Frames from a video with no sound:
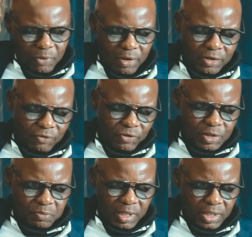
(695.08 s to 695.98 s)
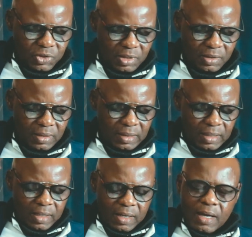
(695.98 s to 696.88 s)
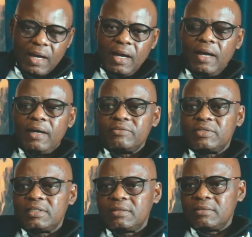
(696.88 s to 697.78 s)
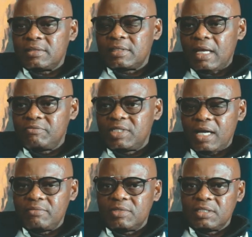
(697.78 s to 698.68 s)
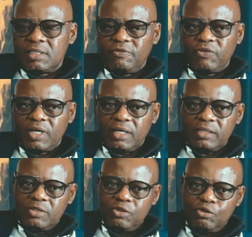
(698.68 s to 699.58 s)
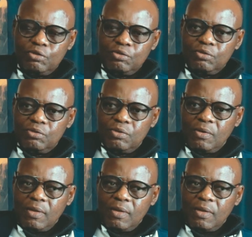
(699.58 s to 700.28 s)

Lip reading: point of inspiration. Sometimes it's difficult to